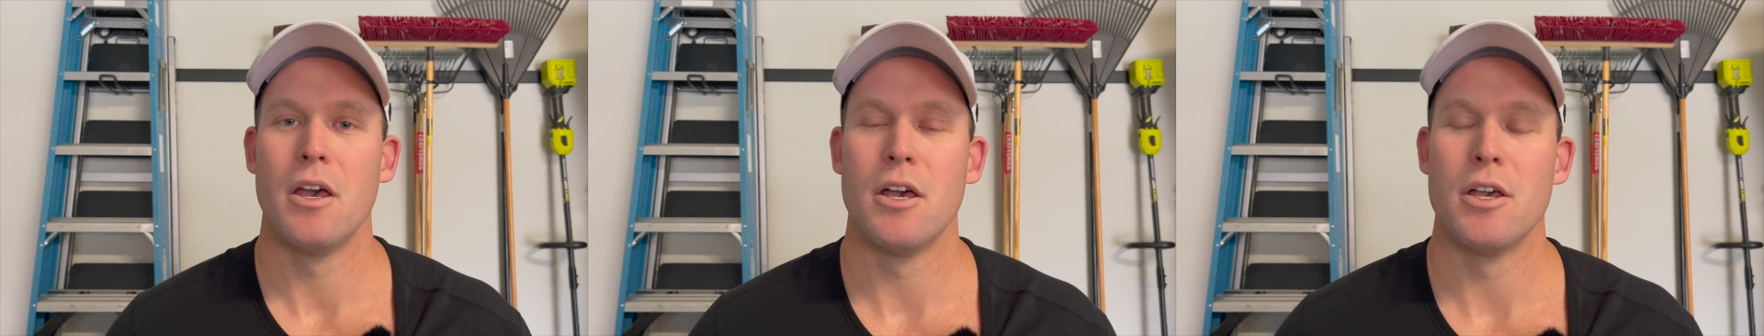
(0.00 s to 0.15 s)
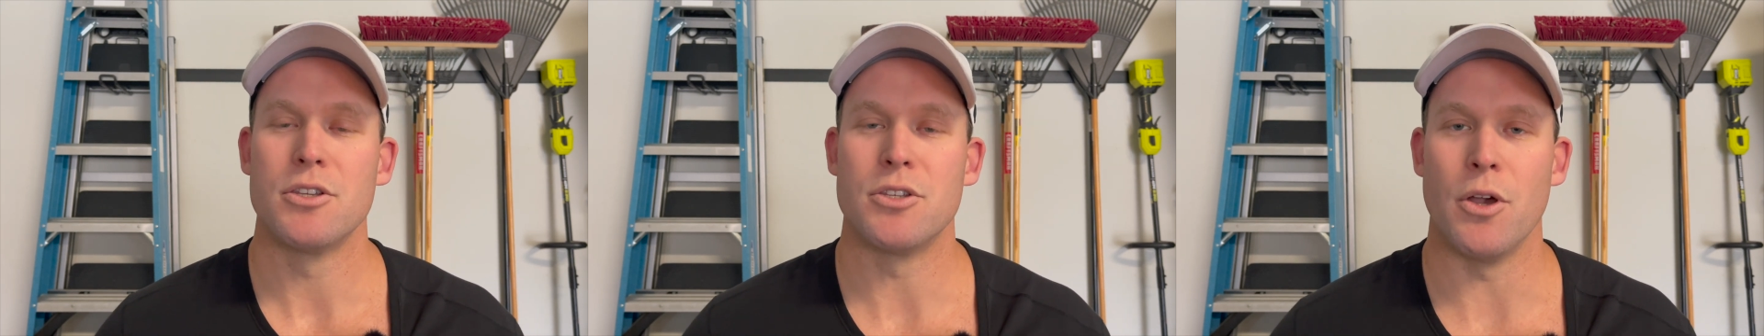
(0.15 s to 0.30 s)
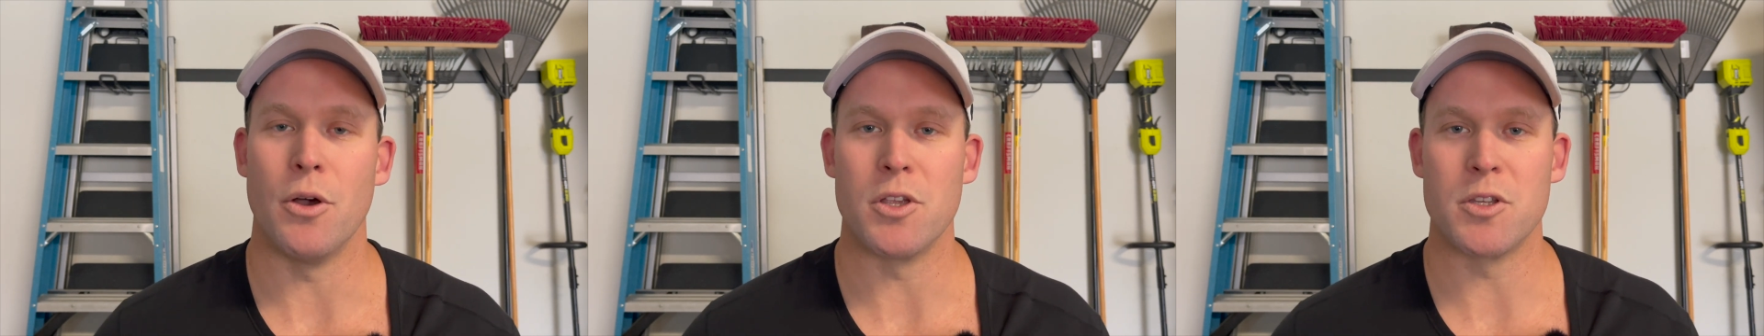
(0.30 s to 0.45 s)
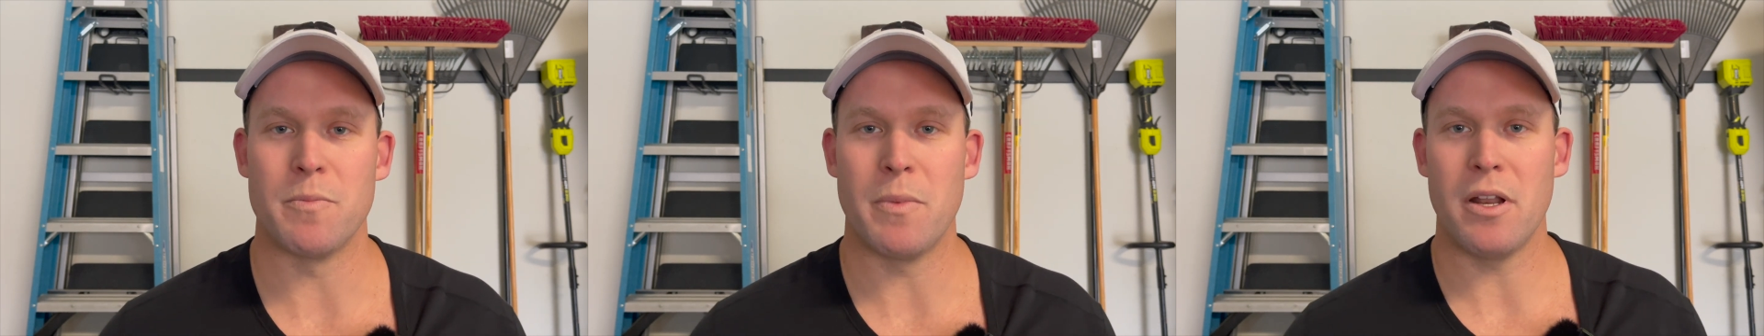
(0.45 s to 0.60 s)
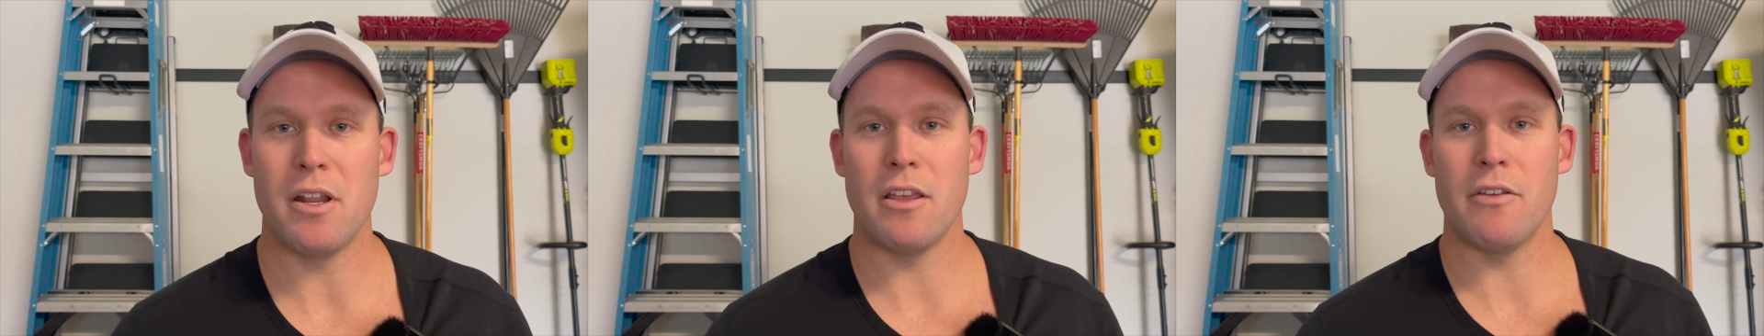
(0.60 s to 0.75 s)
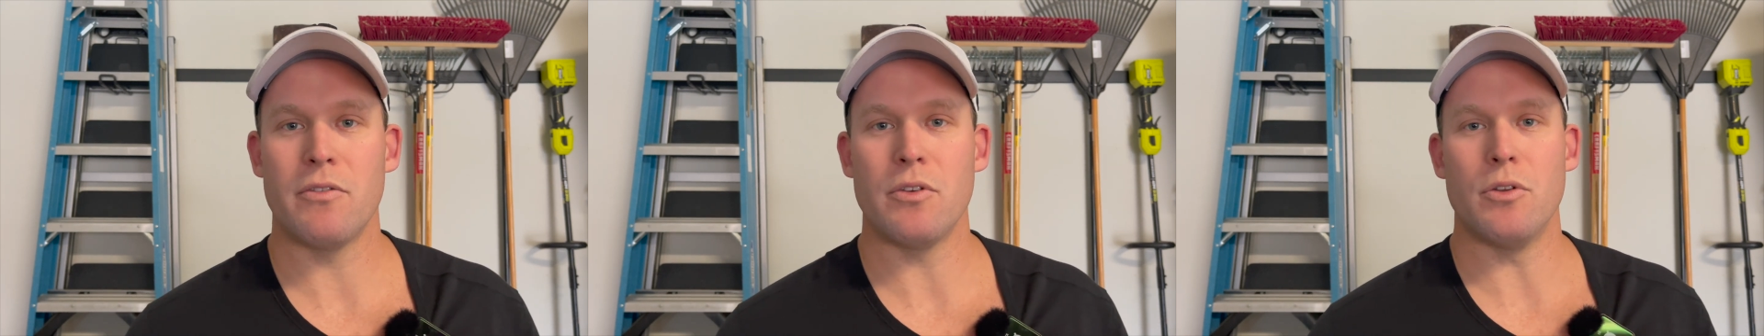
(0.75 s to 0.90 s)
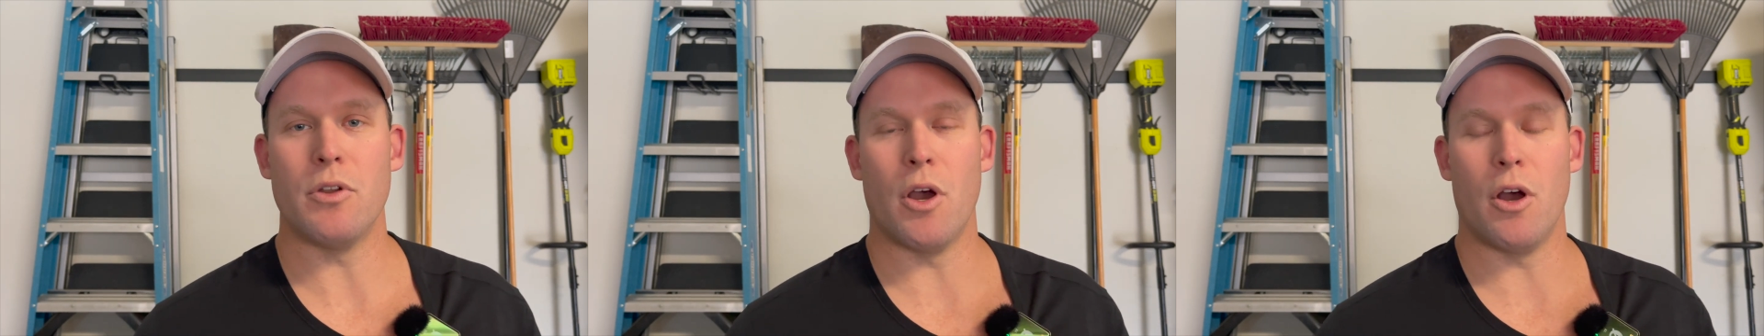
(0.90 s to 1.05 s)
So as many
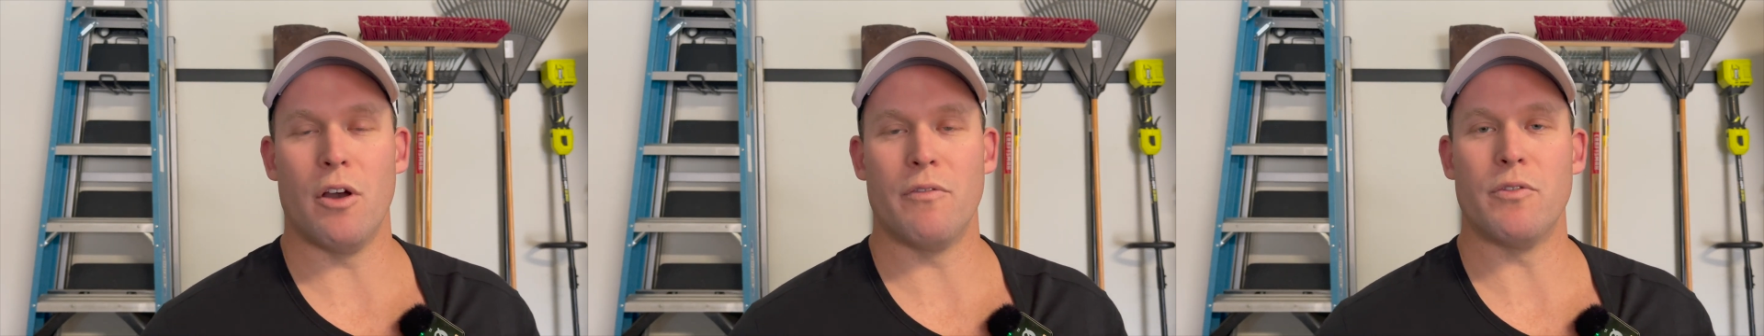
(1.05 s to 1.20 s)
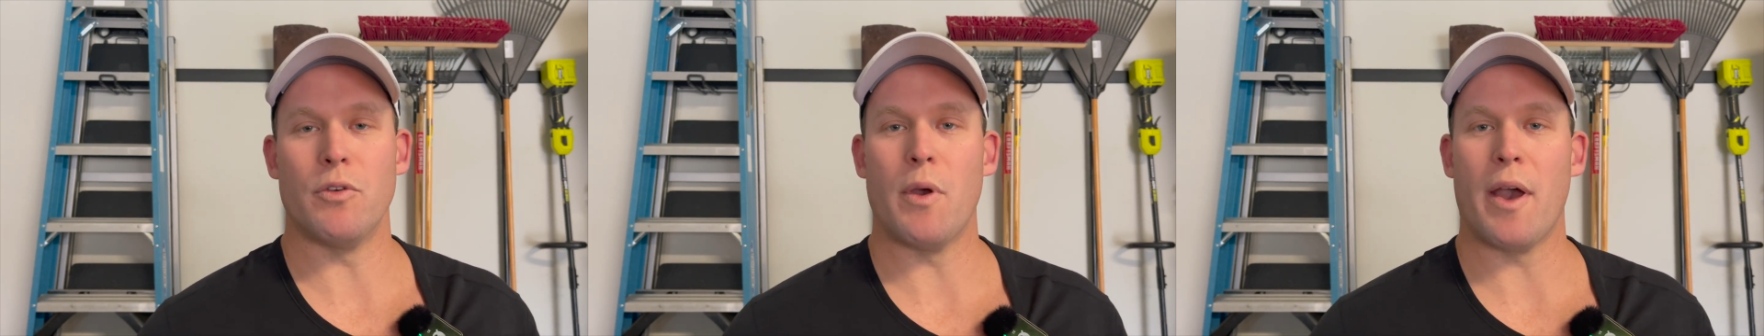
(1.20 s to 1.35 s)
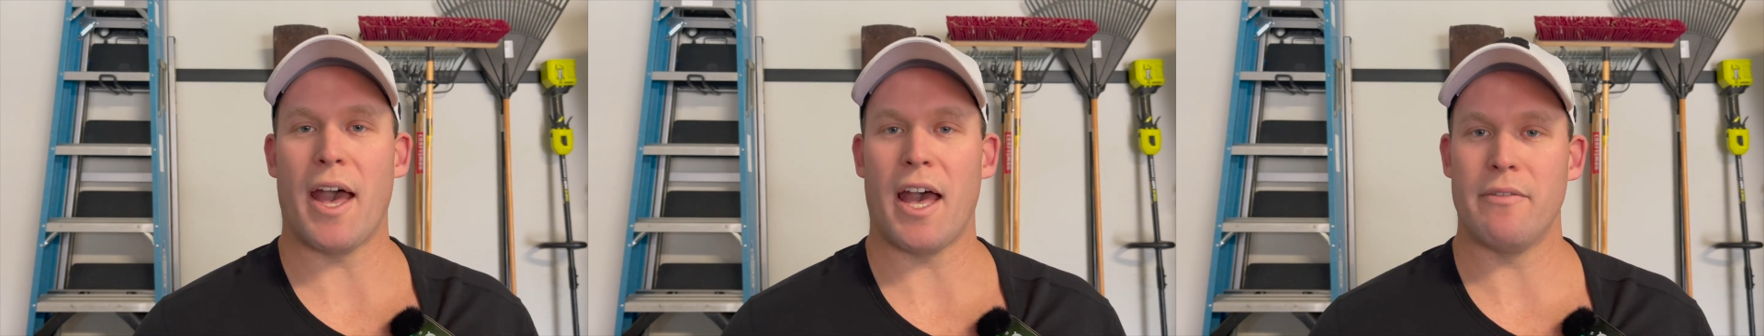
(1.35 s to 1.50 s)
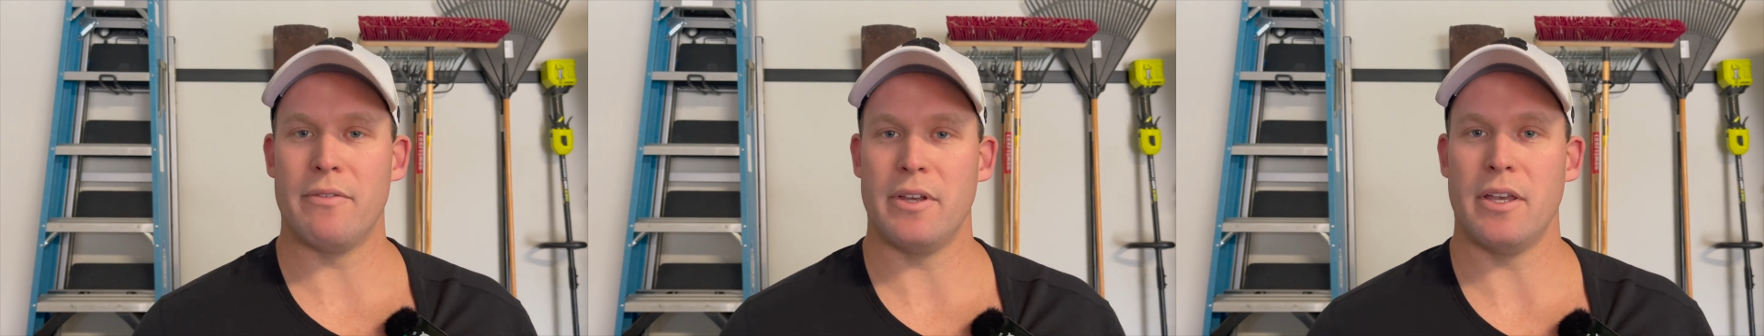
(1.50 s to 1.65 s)
of you know, if you have